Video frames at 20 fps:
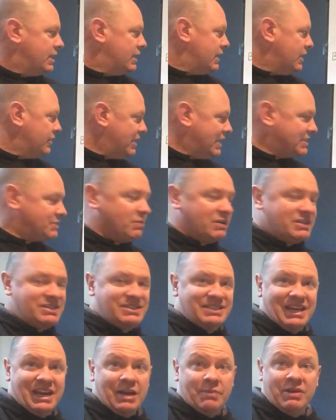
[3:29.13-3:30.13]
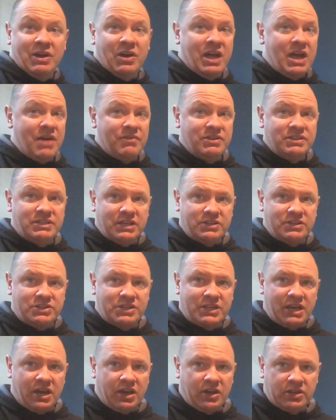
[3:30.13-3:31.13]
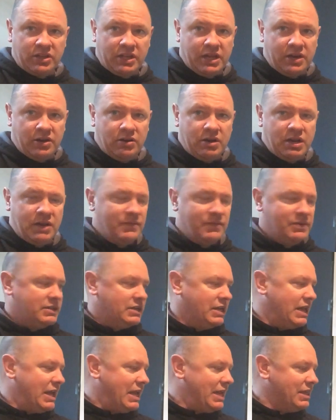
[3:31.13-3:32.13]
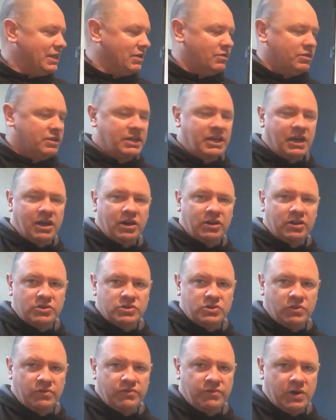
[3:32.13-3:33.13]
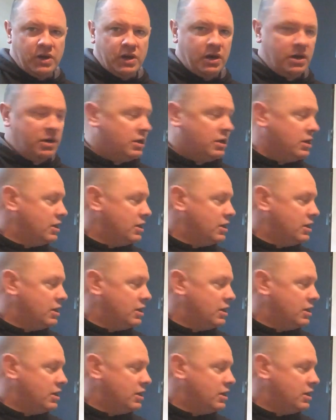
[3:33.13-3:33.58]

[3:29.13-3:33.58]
Now that's my setup. Now I haven't touched the calculator, haven't done anything with the calculator so far.